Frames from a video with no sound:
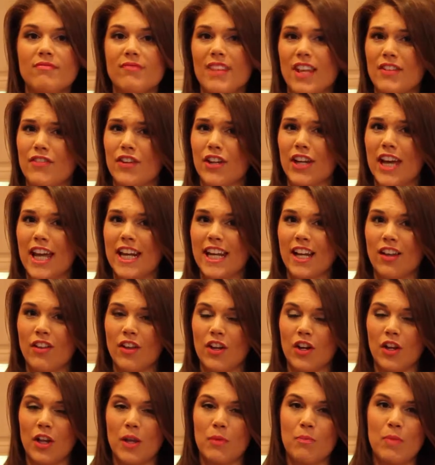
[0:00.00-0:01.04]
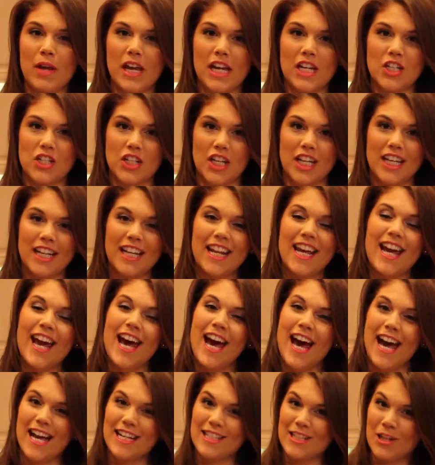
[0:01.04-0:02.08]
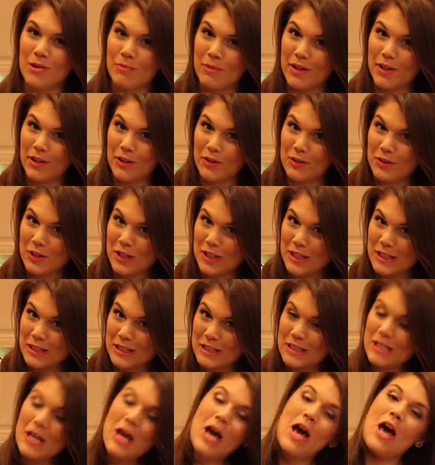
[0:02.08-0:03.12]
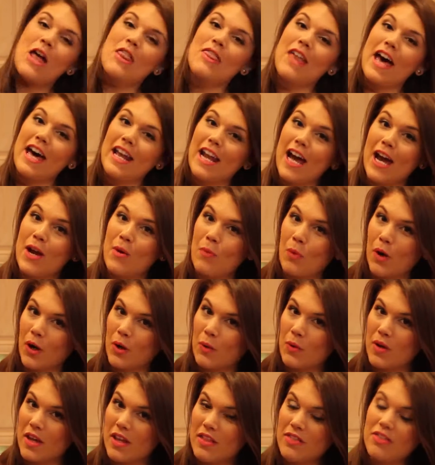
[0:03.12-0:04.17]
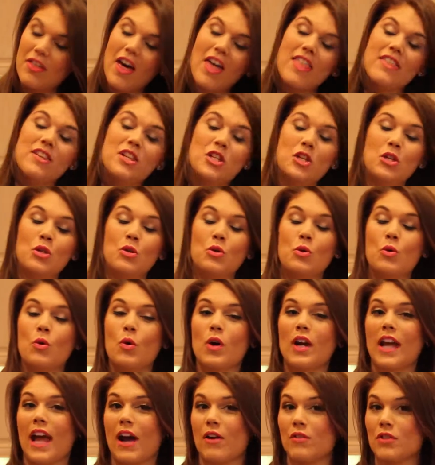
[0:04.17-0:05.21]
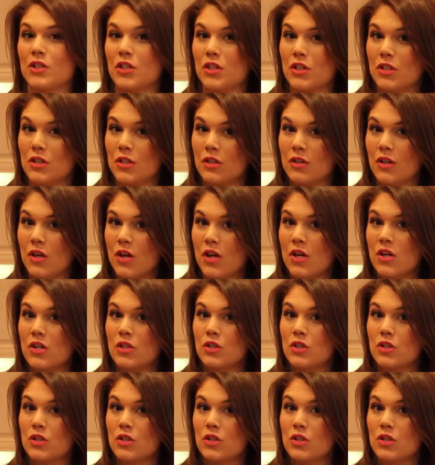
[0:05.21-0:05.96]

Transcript: If you're getting a little impatient, I tell my little kids that I work with to count to